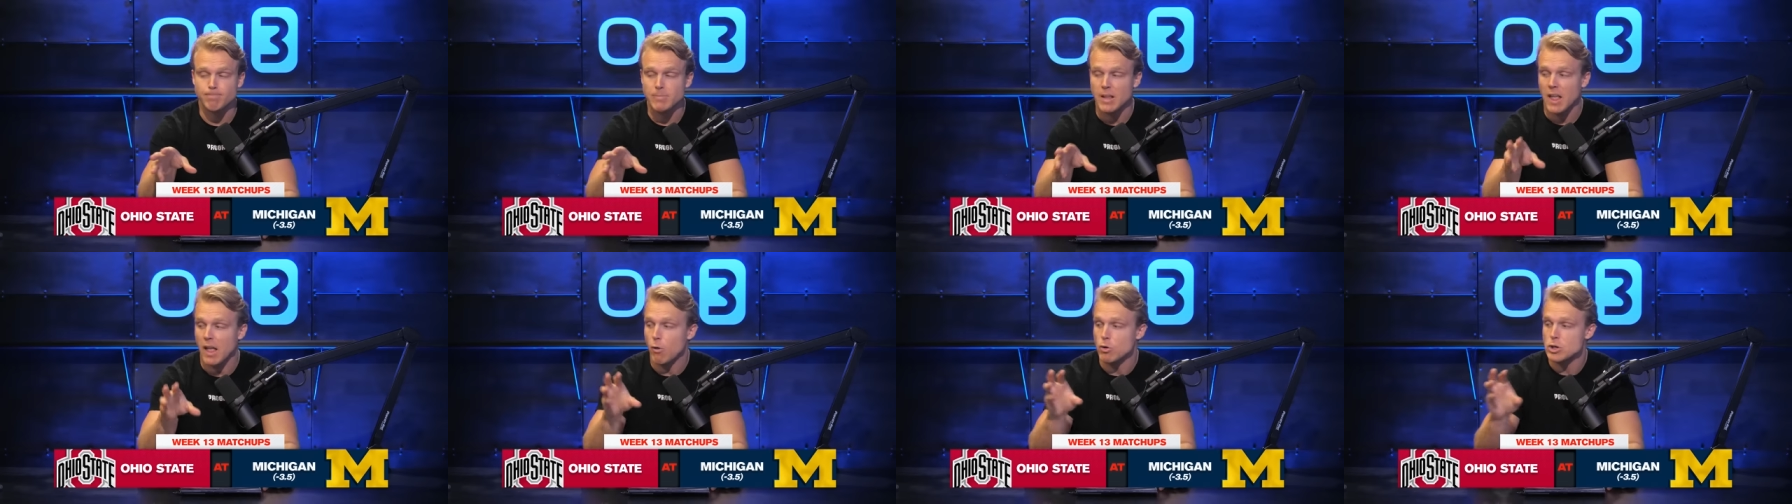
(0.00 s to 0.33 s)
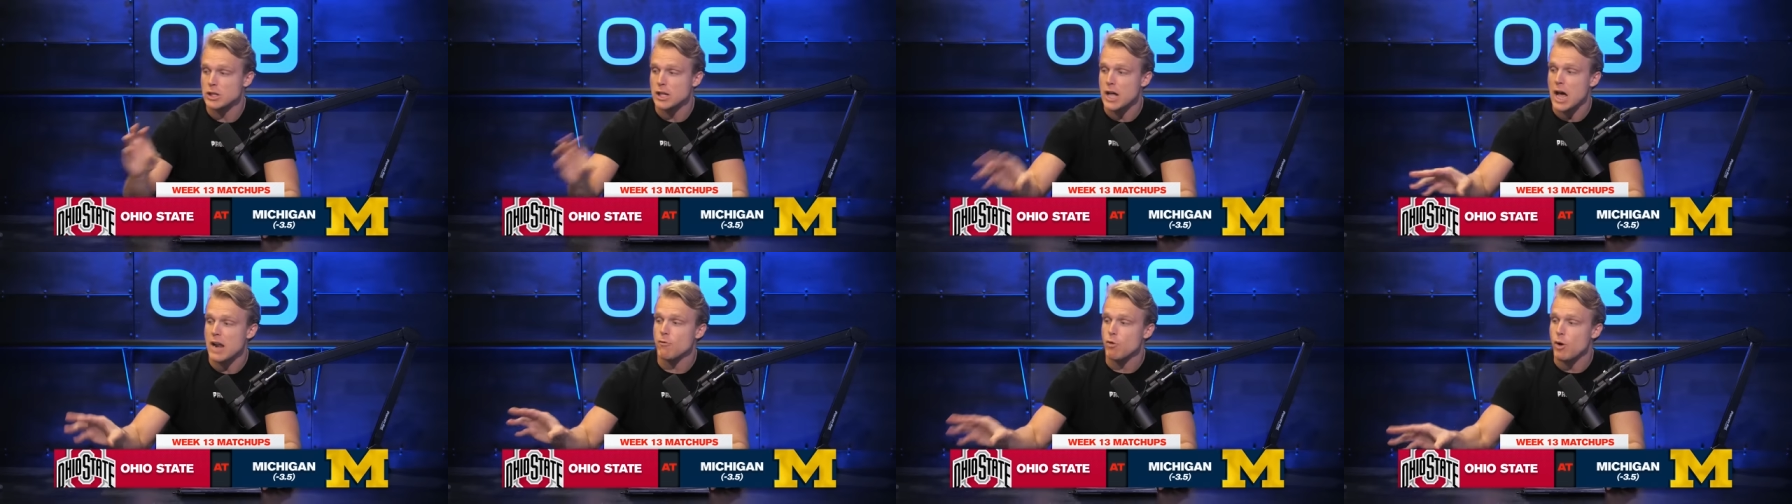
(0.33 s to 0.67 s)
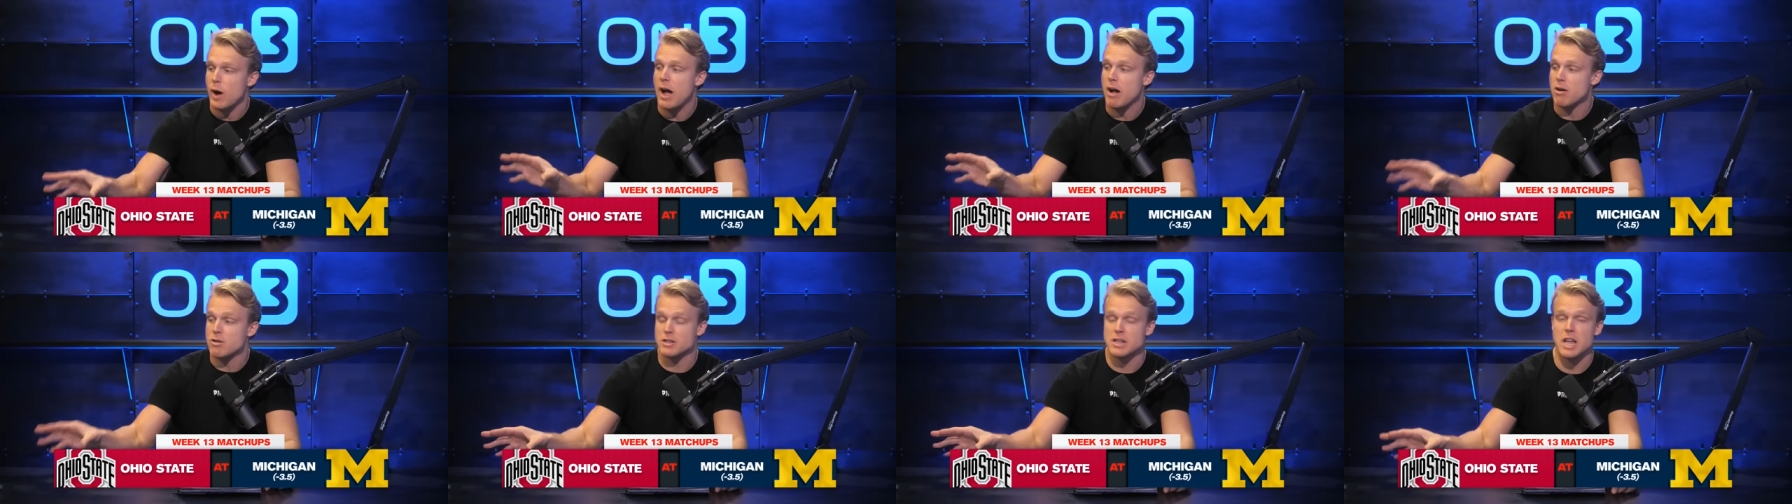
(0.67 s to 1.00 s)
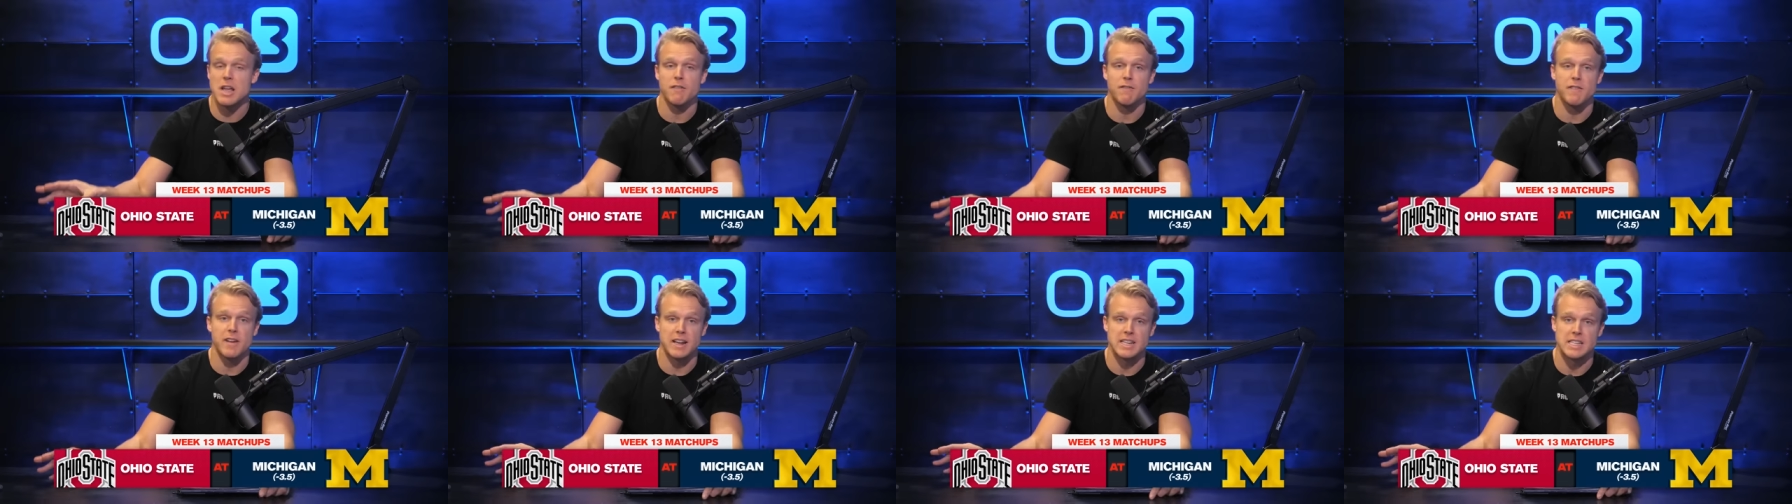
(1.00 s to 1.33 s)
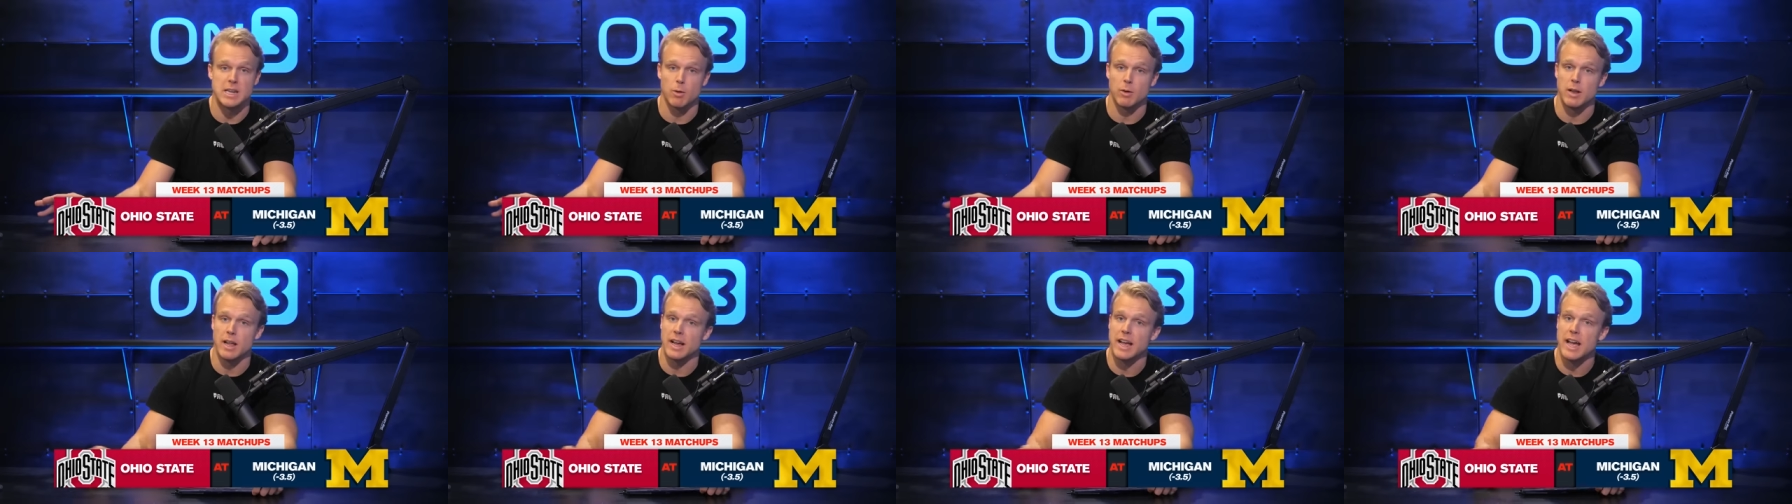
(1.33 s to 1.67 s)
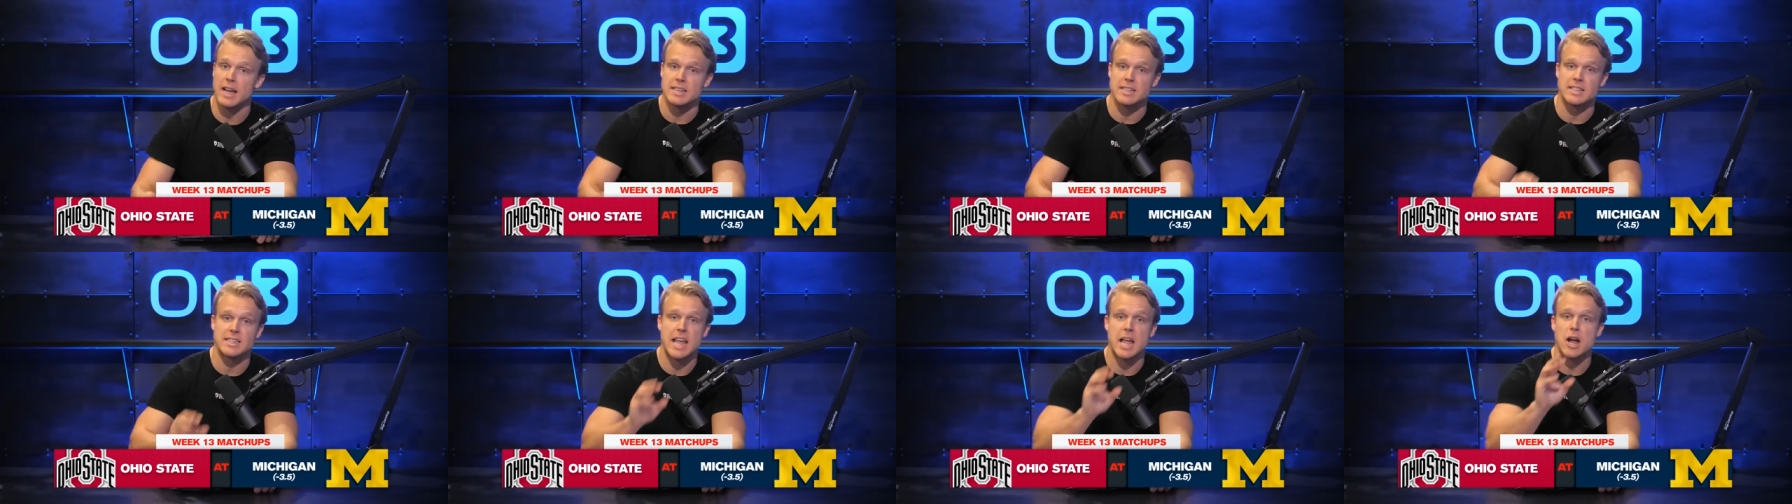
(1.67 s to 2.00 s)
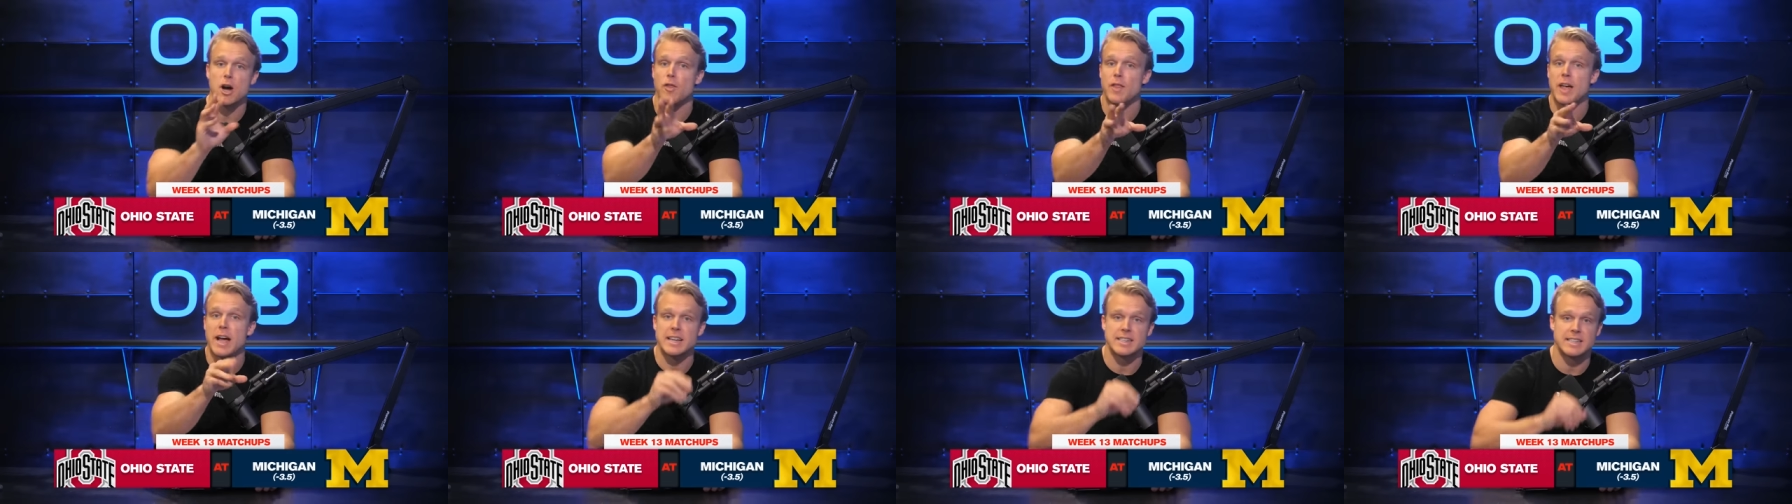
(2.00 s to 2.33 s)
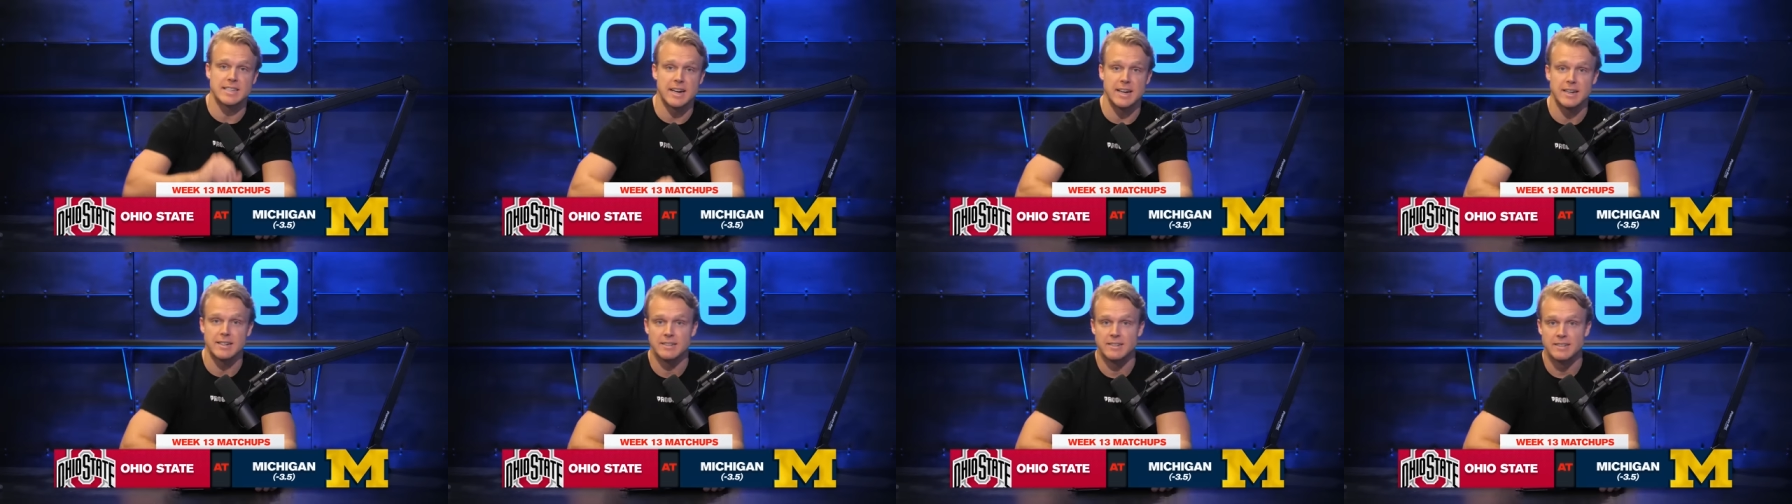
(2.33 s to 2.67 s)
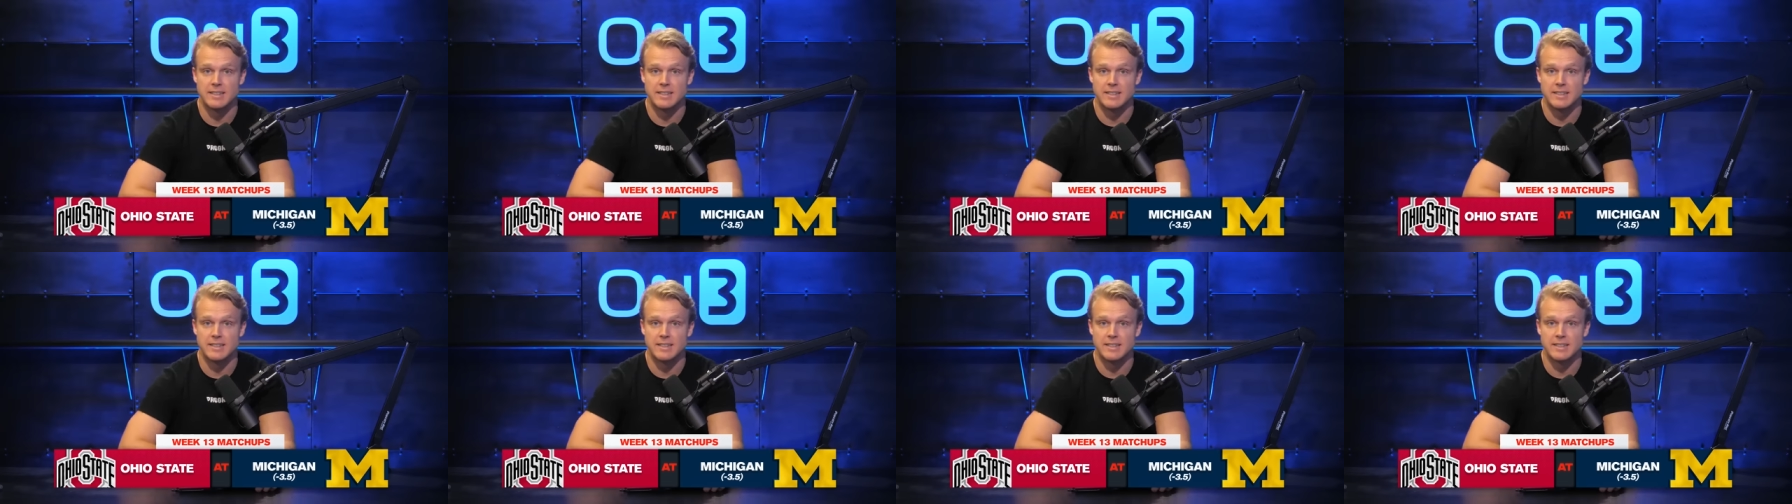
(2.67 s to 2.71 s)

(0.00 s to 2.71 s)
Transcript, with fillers: there was a lot of Ohio State fans that were like, hey, stay on that side.